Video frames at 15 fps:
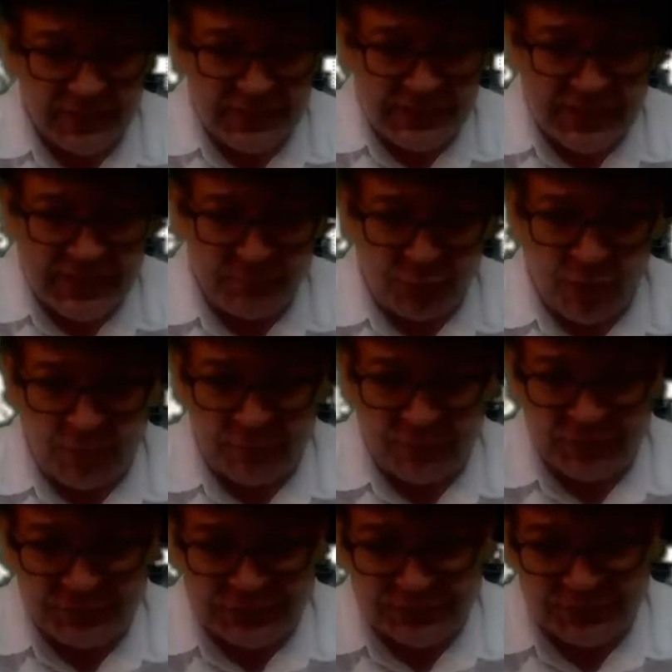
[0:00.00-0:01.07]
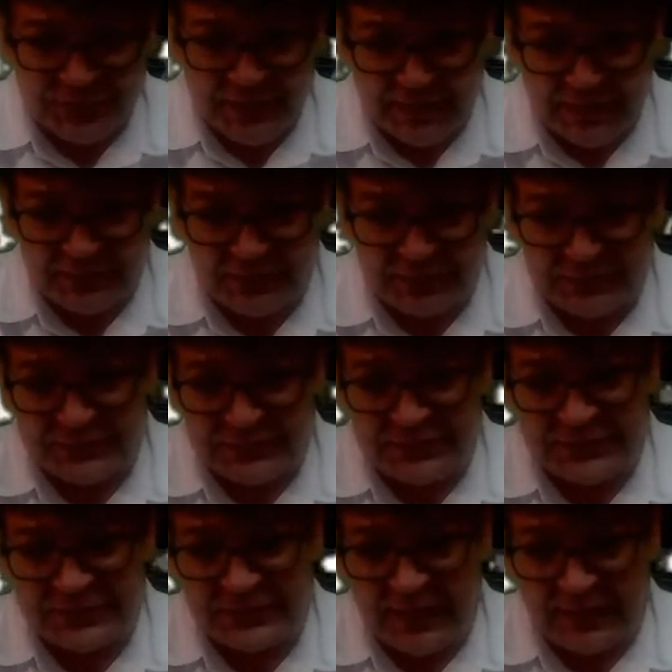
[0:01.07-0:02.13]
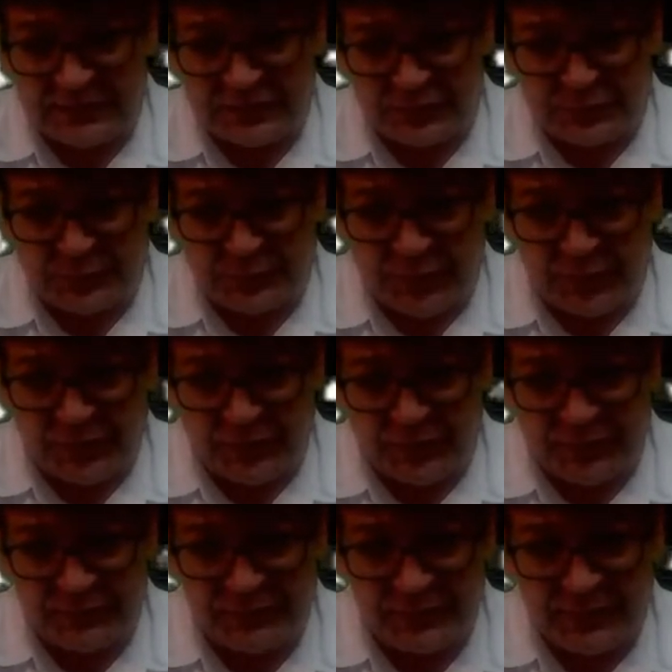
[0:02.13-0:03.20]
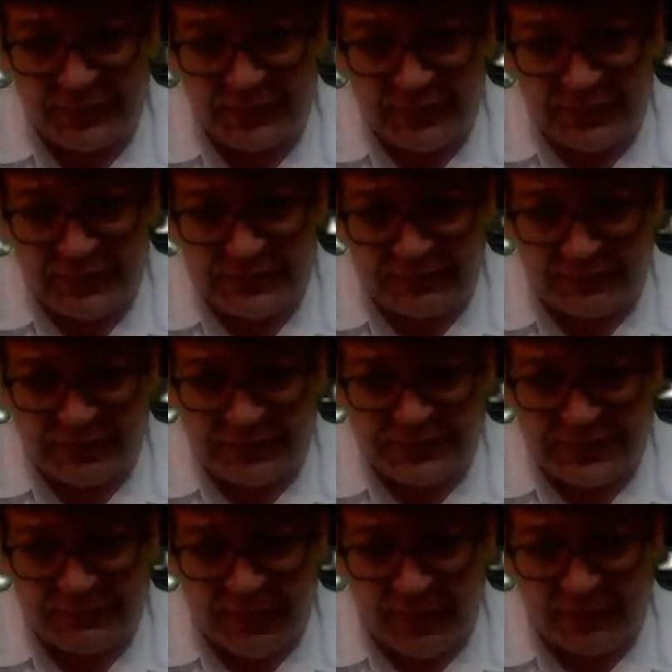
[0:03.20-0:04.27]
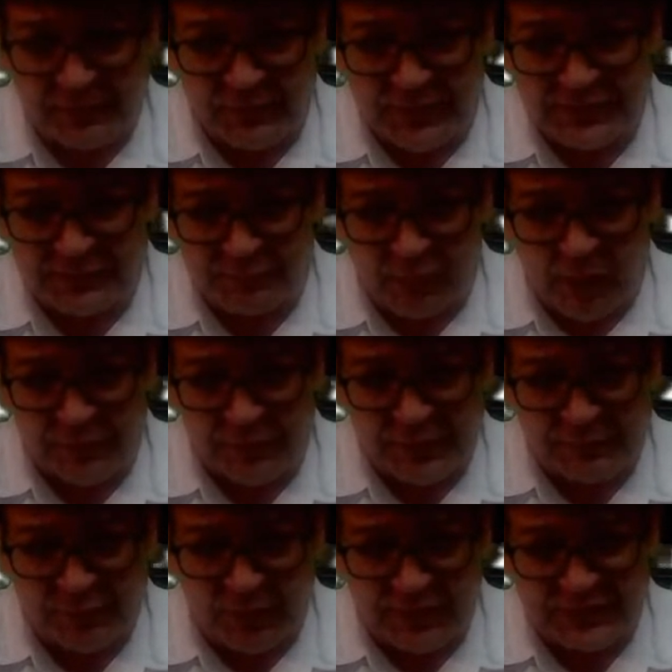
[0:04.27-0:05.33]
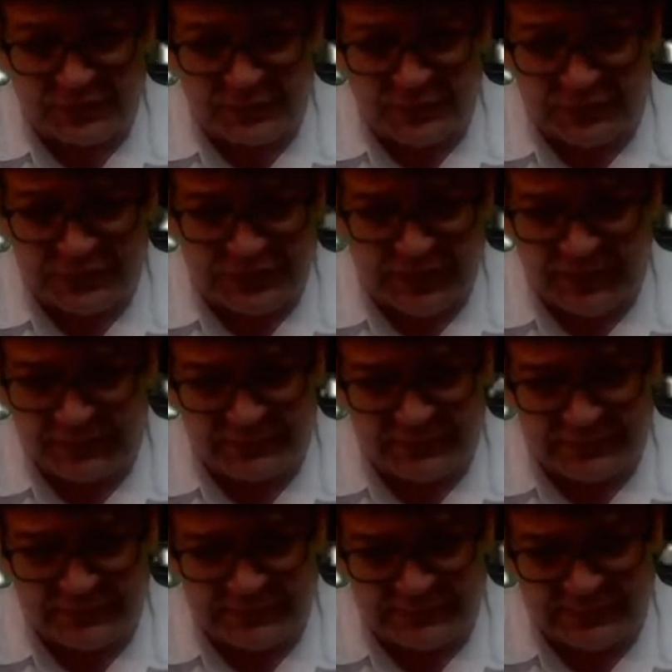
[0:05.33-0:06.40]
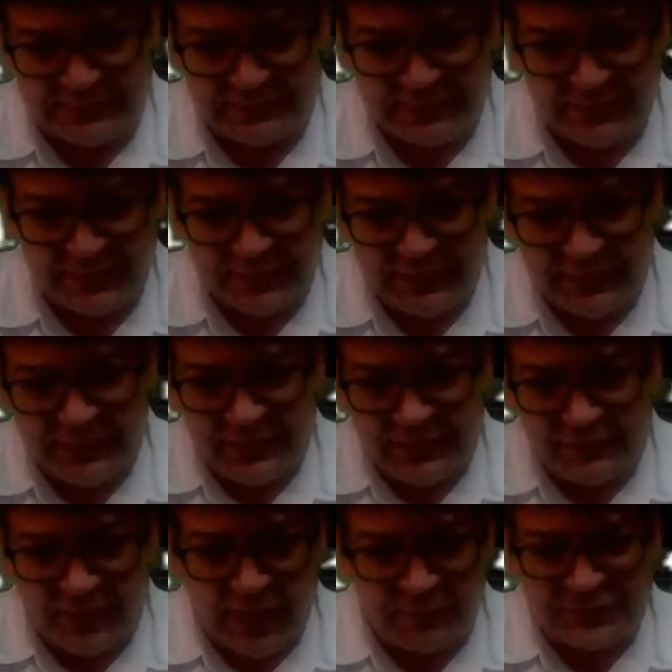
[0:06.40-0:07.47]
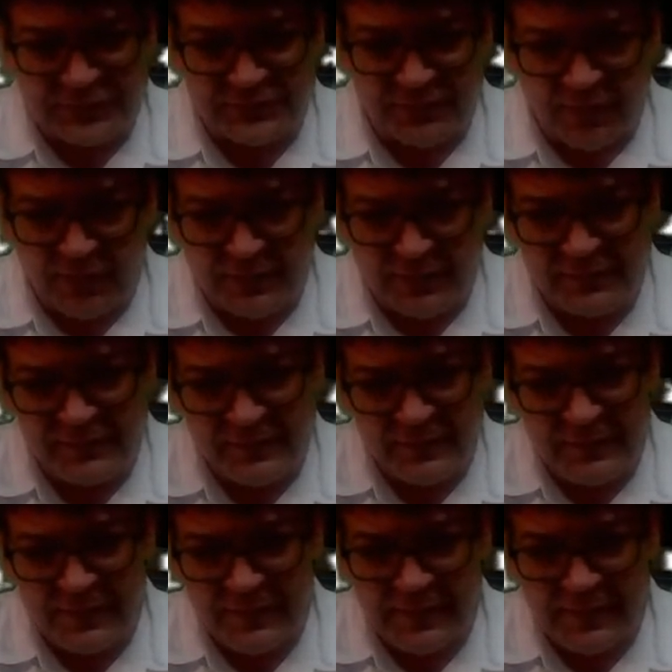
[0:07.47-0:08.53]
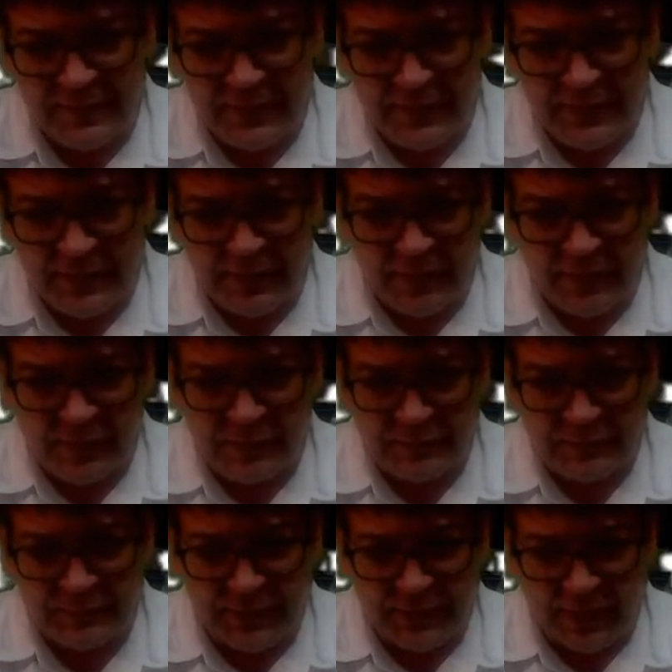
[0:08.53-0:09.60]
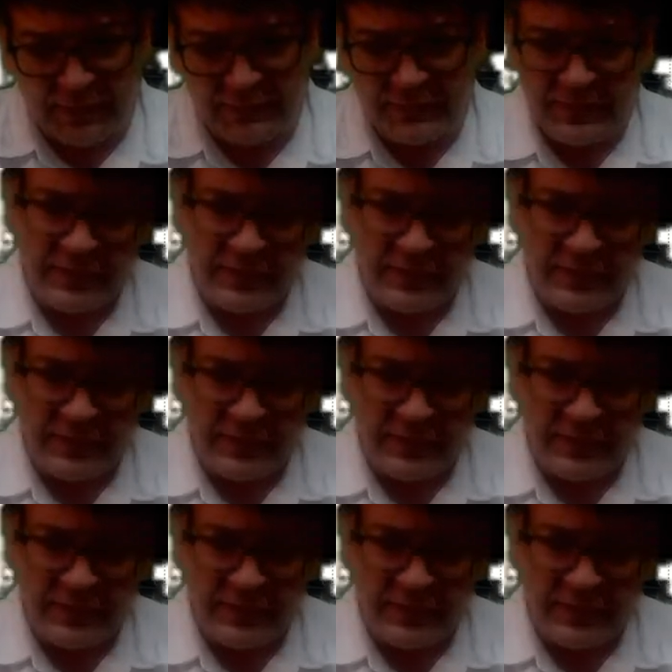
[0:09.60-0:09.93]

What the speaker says: improper use of connectors. Lexical's pretty good, except for these devaluation, property, price, real estate. Grammar's fine, but